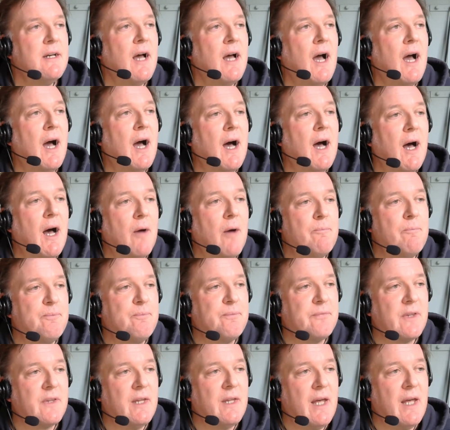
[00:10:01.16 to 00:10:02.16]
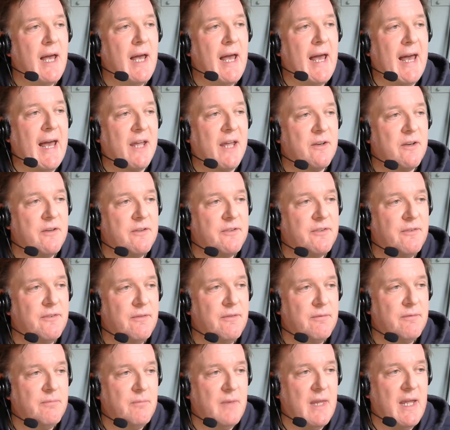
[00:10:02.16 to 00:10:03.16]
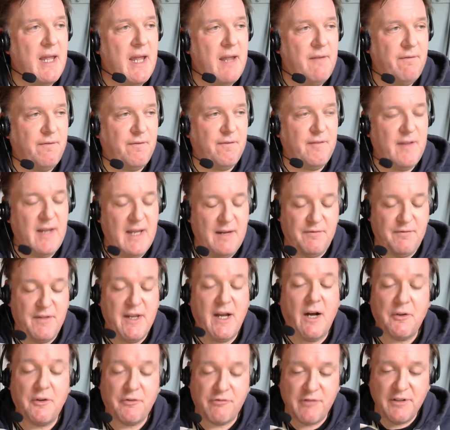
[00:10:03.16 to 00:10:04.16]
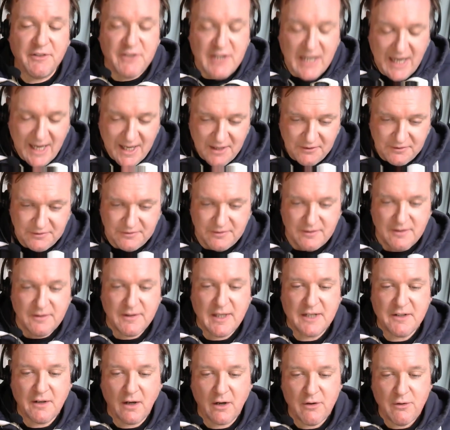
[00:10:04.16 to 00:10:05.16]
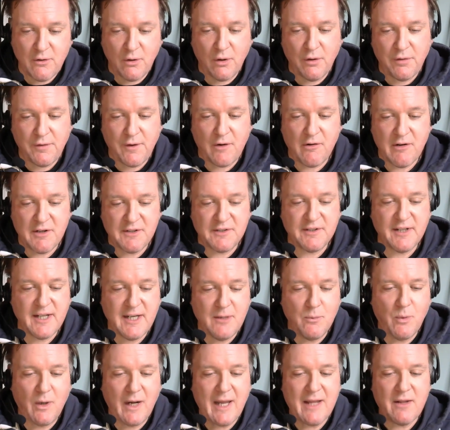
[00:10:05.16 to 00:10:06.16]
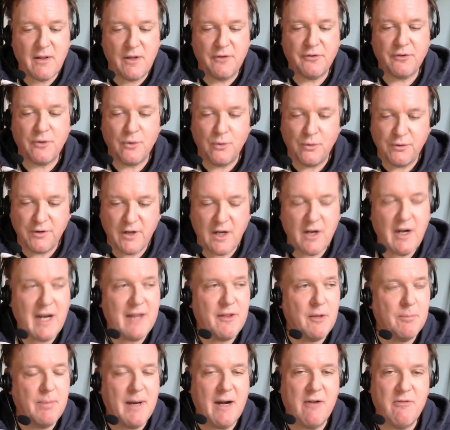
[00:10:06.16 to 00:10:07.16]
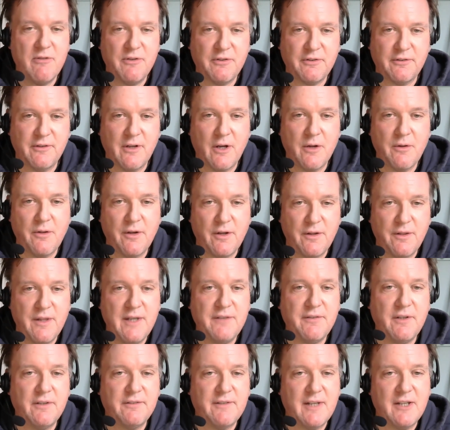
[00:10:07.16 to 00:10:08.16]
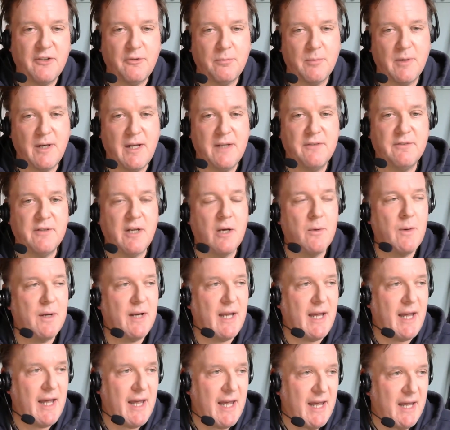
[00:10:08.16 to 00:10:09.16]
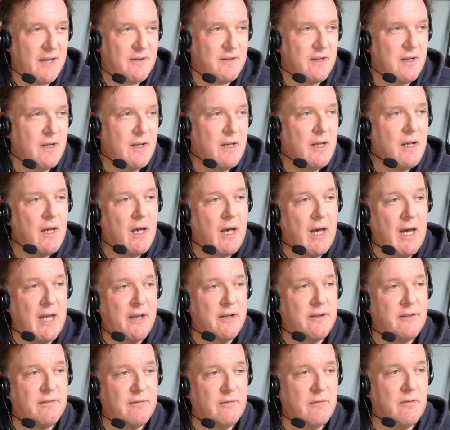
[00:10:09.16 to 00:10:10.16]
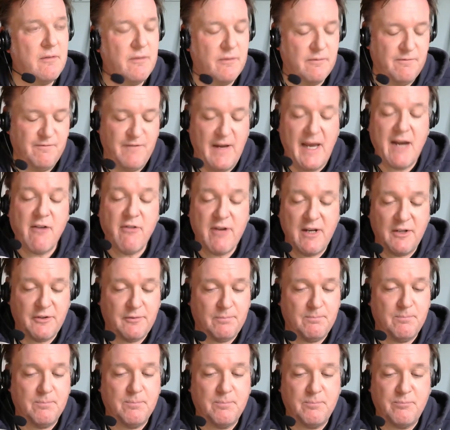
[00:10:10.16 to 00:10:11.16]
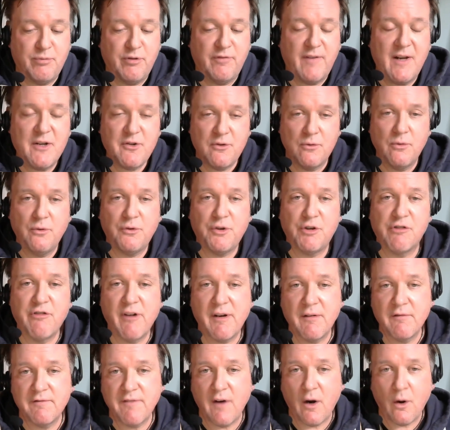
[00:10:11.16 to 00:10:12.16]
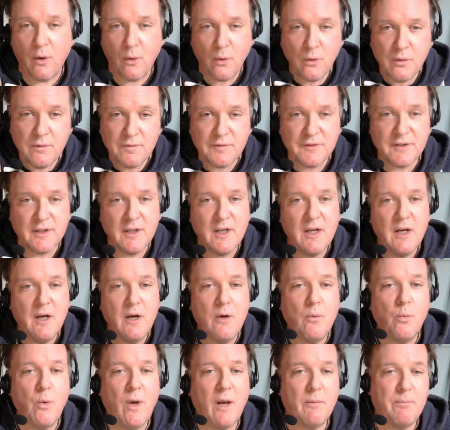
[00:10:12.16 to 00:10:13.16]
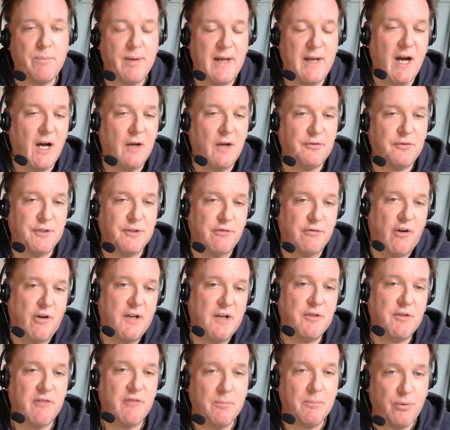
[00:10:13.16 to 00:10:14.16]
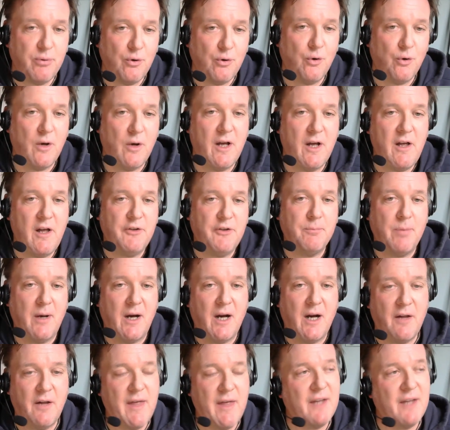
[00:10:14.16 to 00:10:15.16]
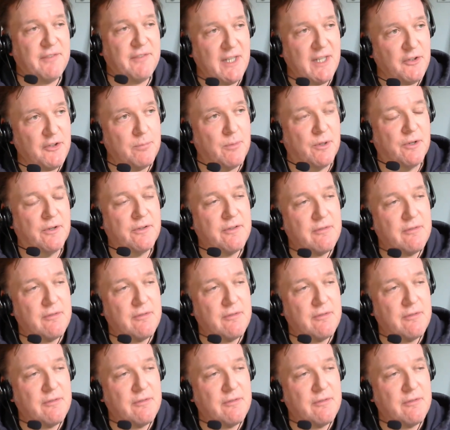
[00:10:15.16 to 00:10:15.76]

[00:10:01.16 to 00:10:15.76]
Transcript: Um, and if the answer is yes, then the local authority will let the school know, let the parents know that this assessment is going ahead, and various professionals are involved will be asked to write a report as part of that assessment.